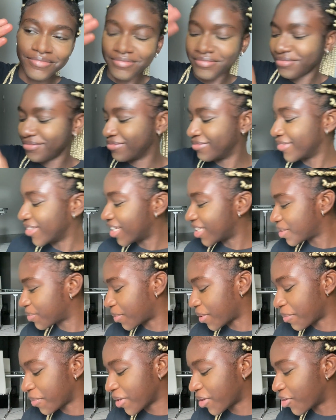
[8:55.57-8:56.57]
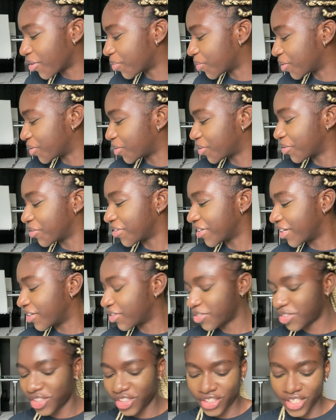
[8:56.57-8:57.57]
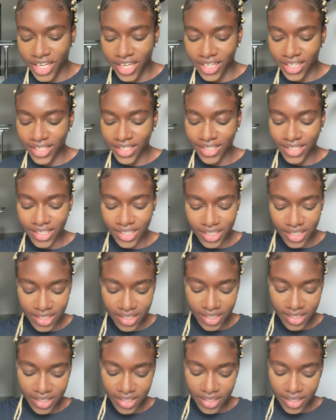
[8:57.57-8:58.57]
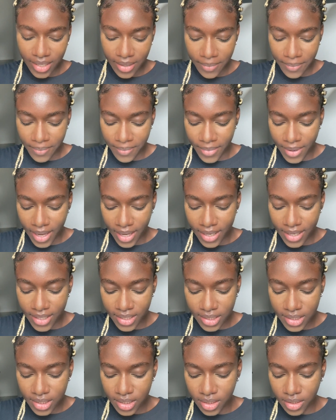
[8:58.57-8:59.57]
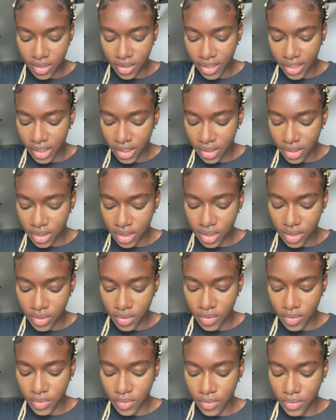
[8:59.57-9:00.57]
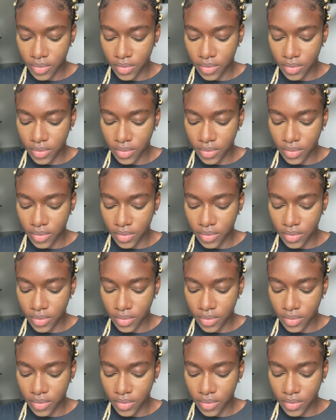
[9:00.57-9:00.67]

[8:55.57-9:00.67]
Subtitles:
That's my makeup tutorial. Shade baddest. All right, so